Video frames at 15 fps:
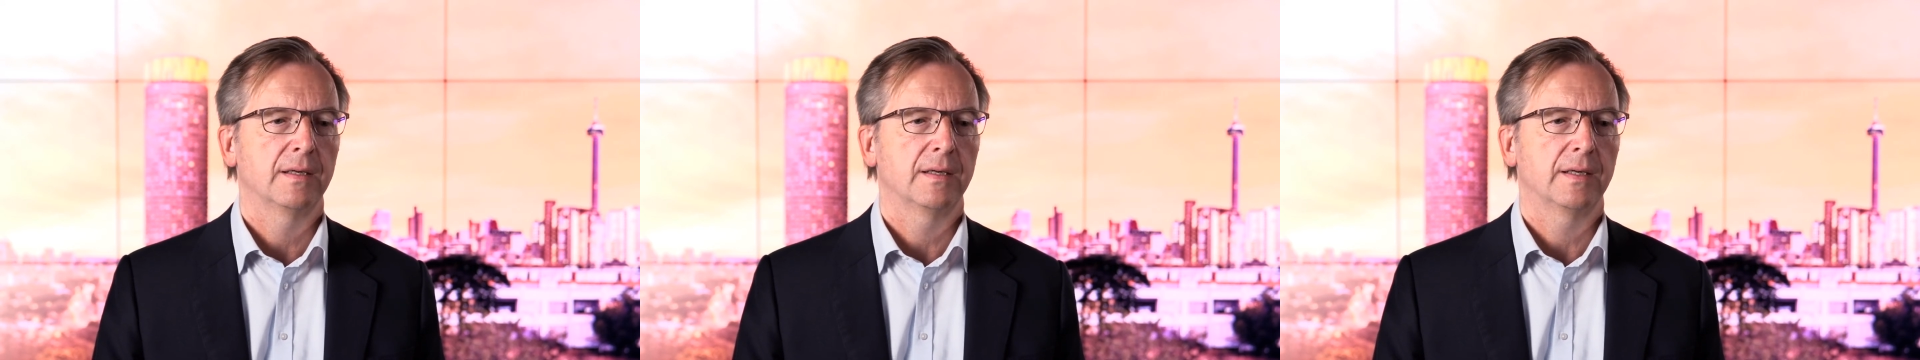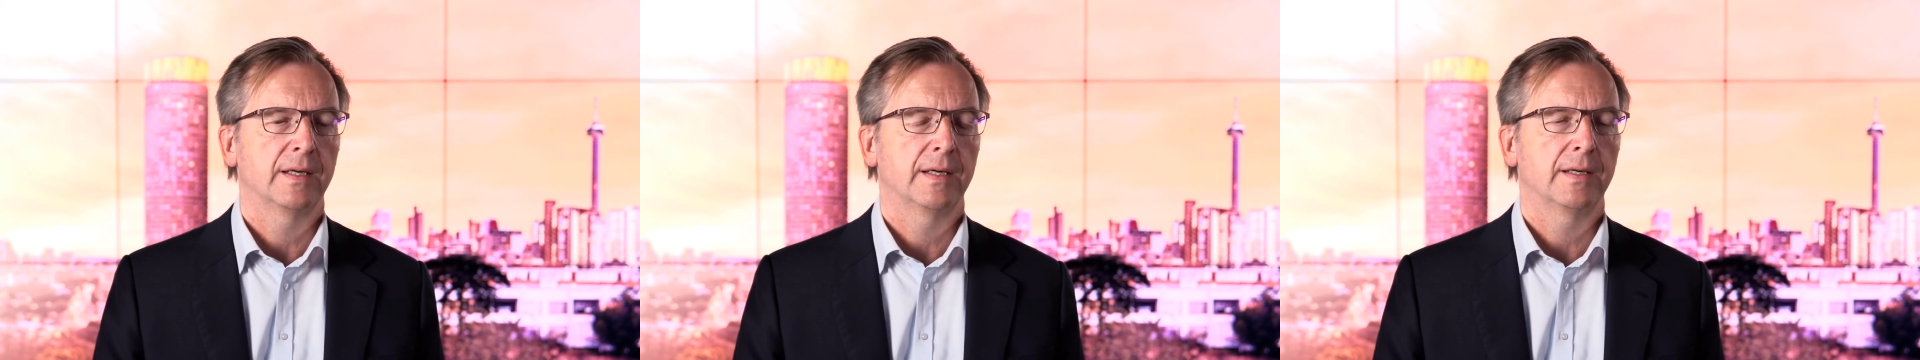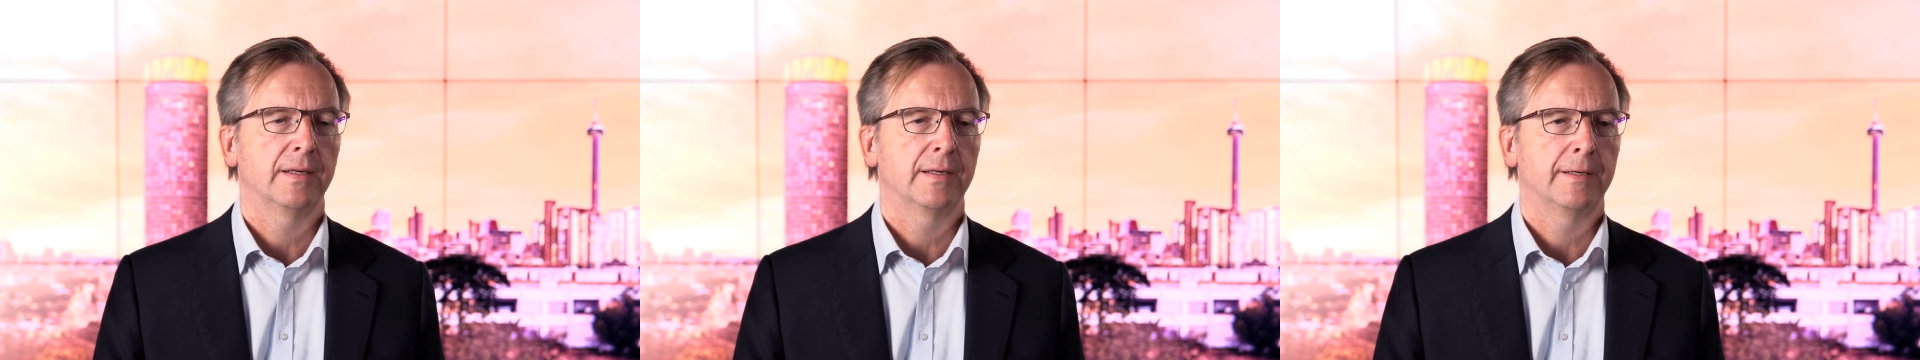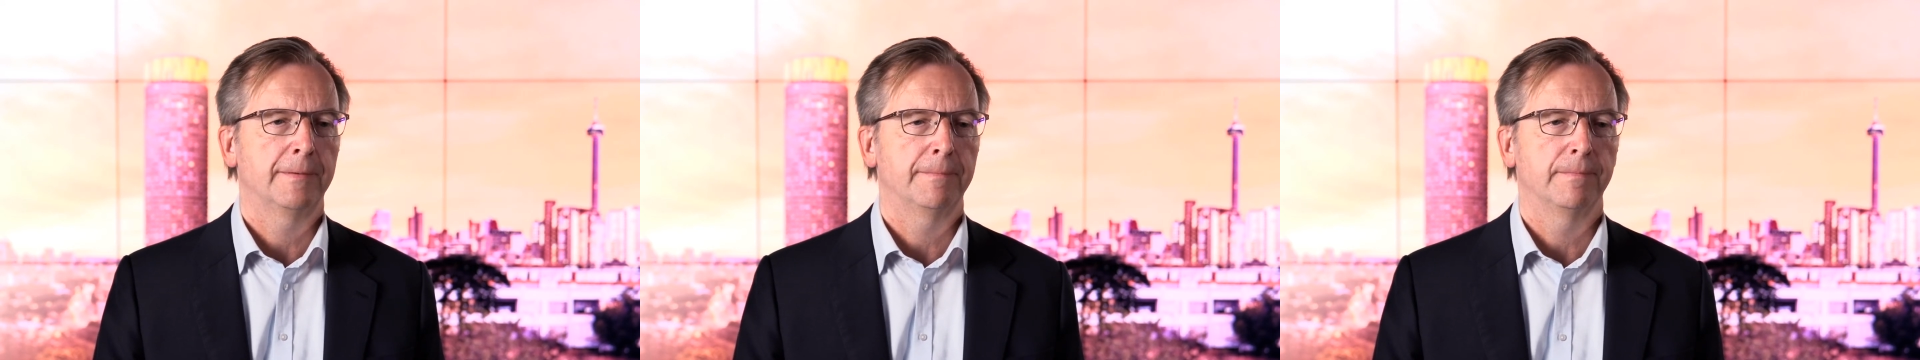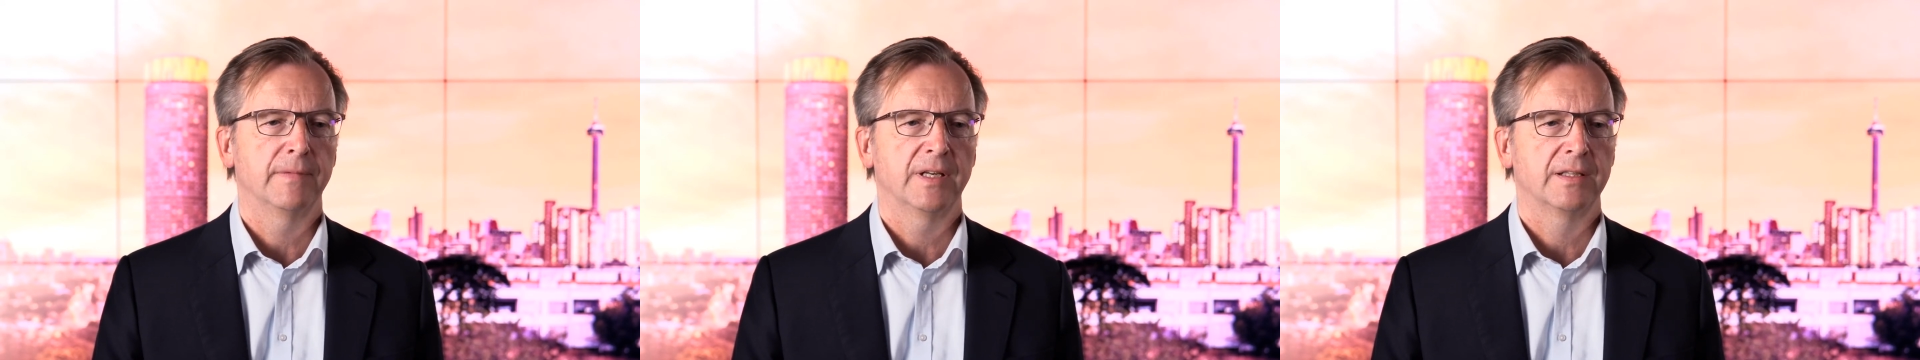
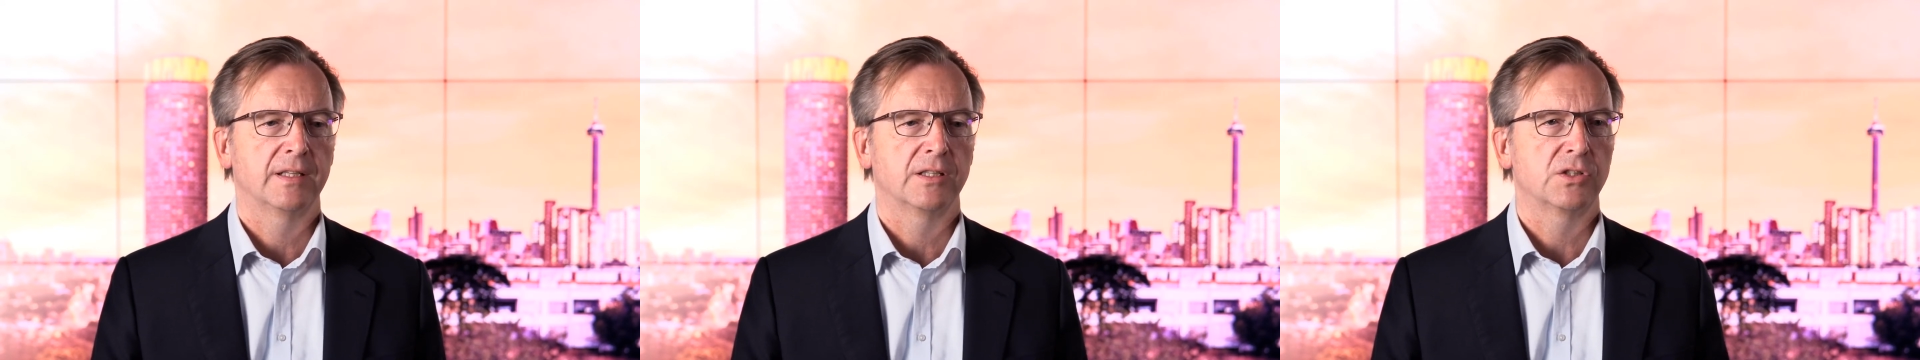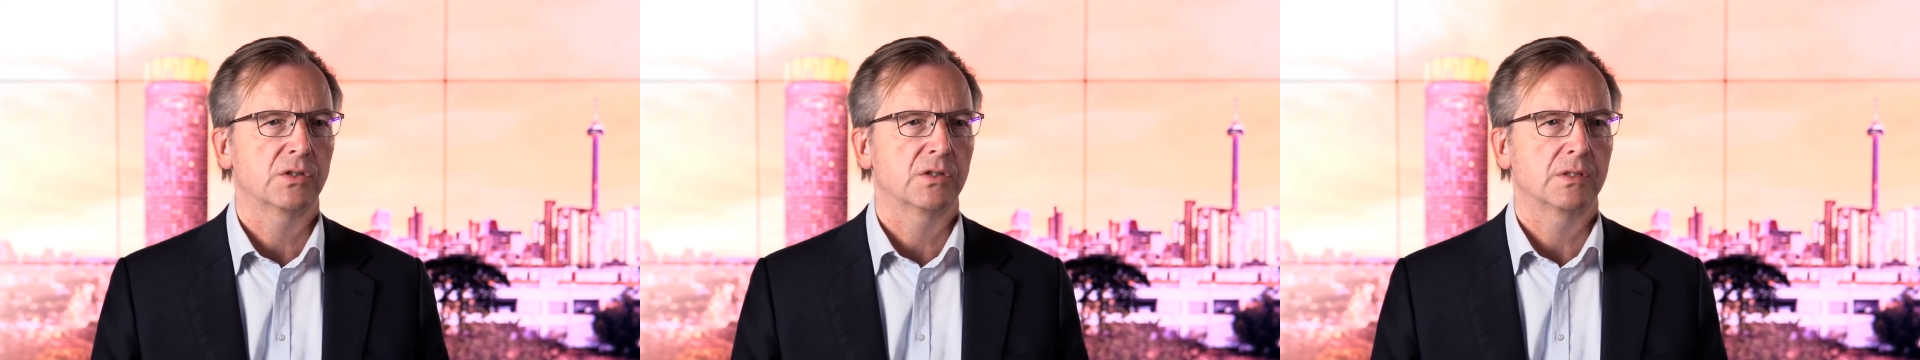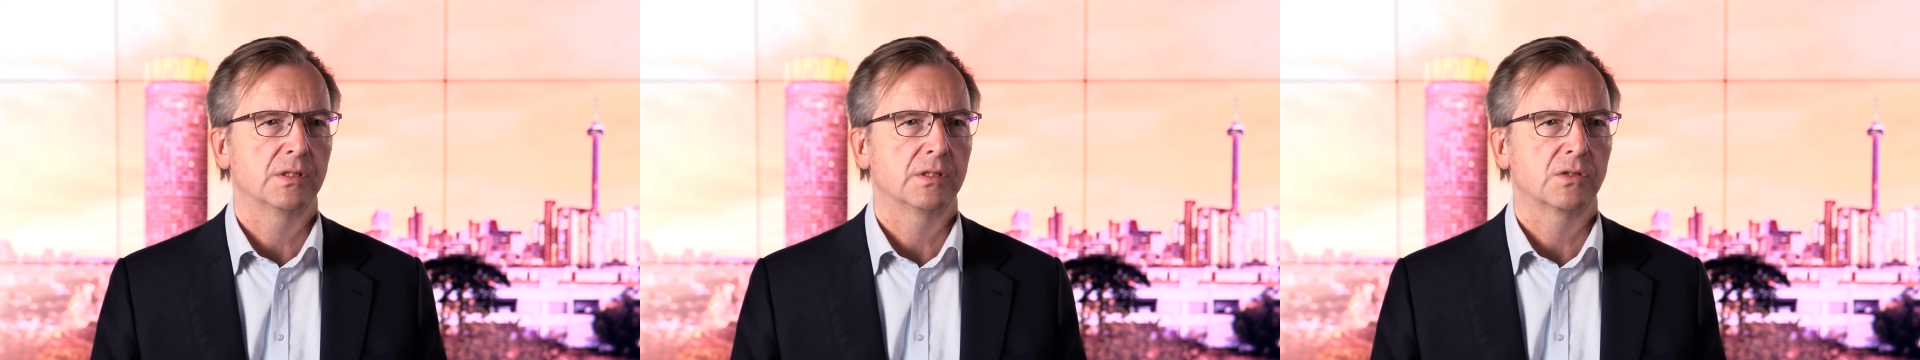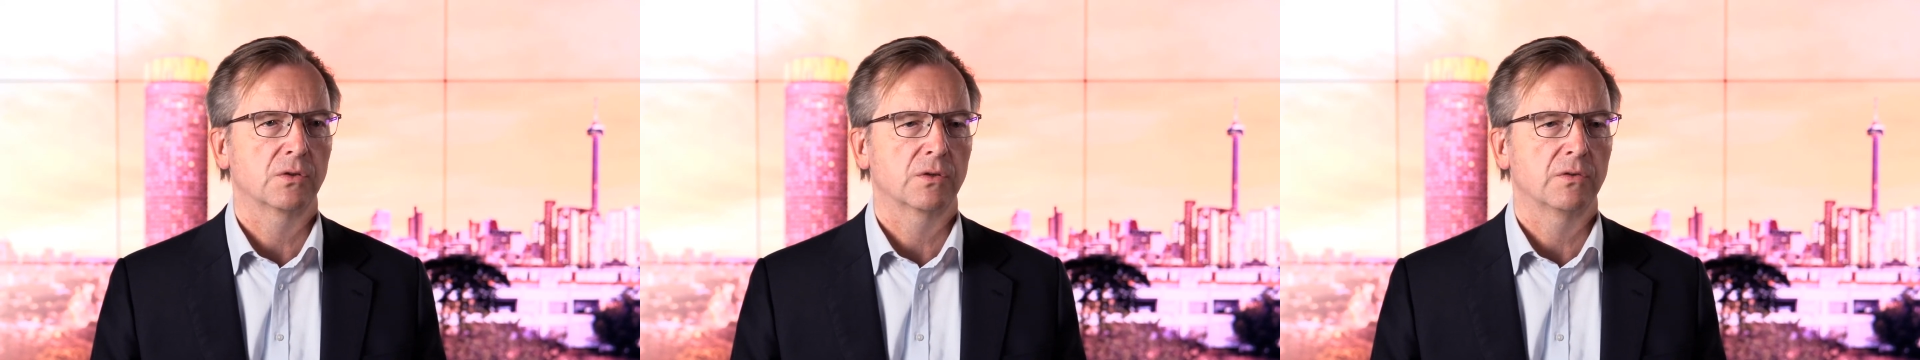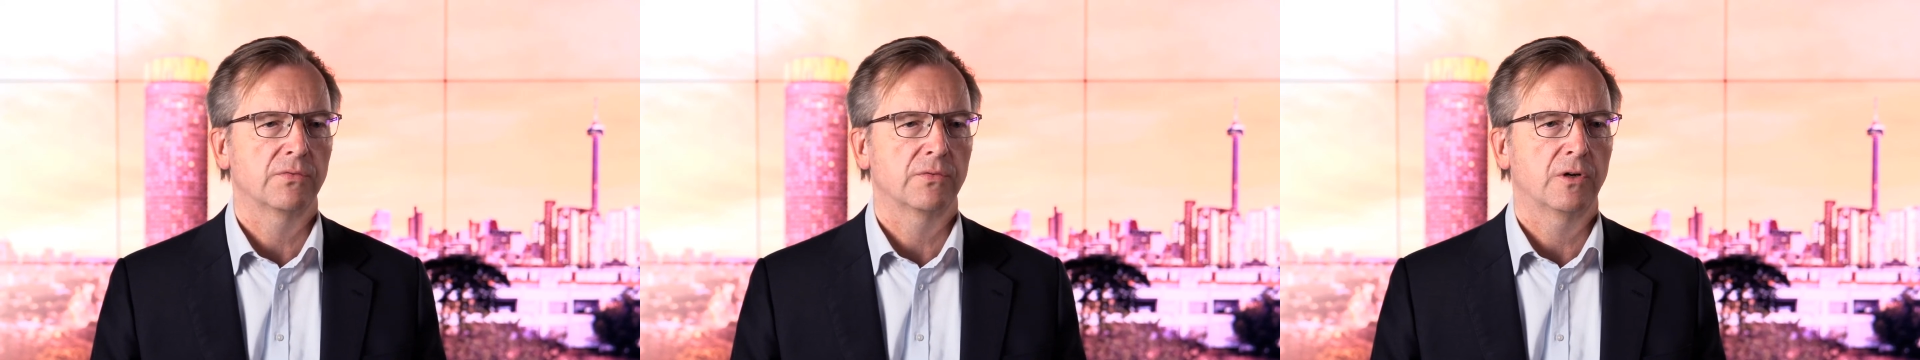And this took the